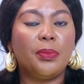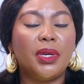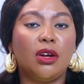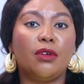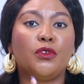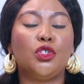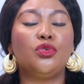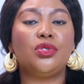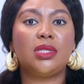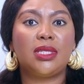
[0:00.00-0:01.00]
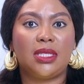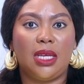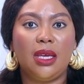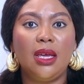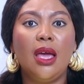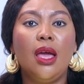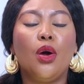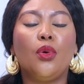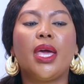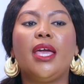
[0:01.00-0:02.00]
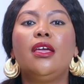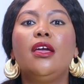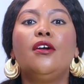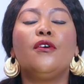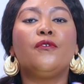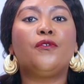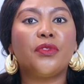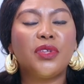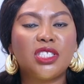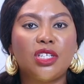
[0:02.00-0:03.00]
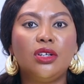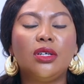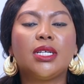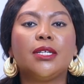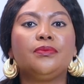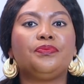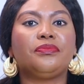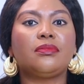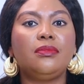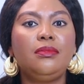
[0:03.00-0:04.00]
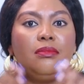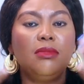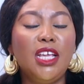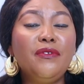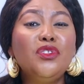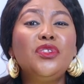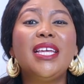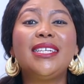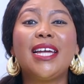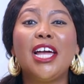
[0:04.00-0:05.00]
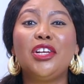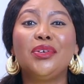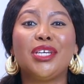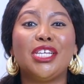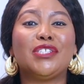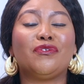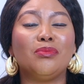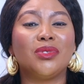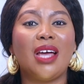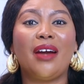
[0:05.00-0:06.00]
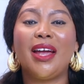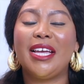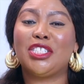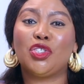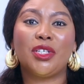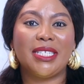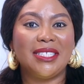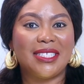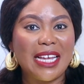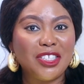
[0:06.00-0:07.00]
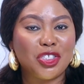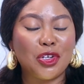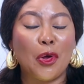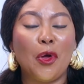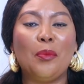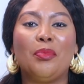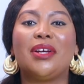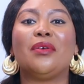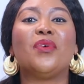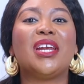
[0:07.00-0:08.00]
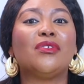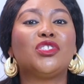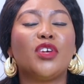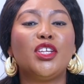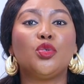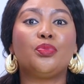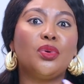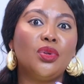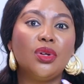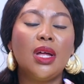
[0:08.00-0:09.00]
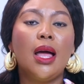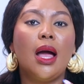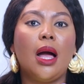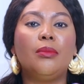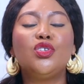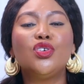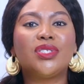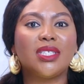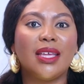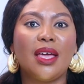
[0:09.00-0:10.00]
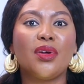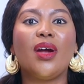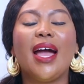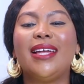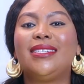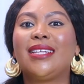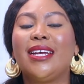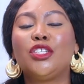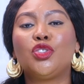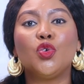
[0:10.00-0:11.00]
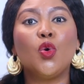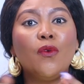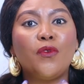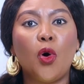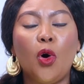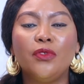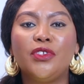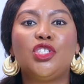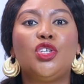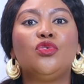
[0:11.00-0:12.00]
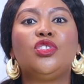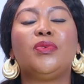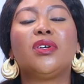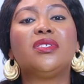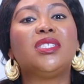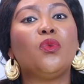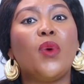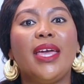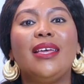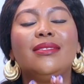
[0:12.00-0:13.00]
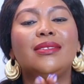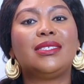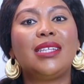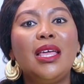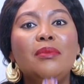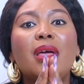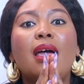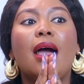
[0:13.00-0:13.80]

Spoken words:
here for you to see. Okay, for this look, even though the entire look is from Zara, it's not intentional, but when I was trying to pull looks together, I decided to go for all these hues because they were in the same